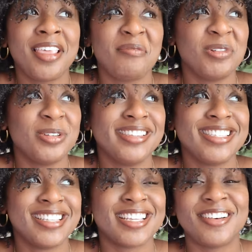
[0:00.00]
I've been using
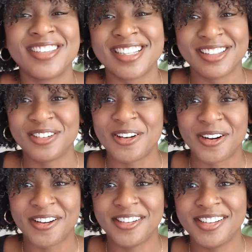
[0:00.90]
since I was a little
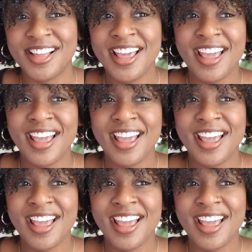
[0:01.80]
girl,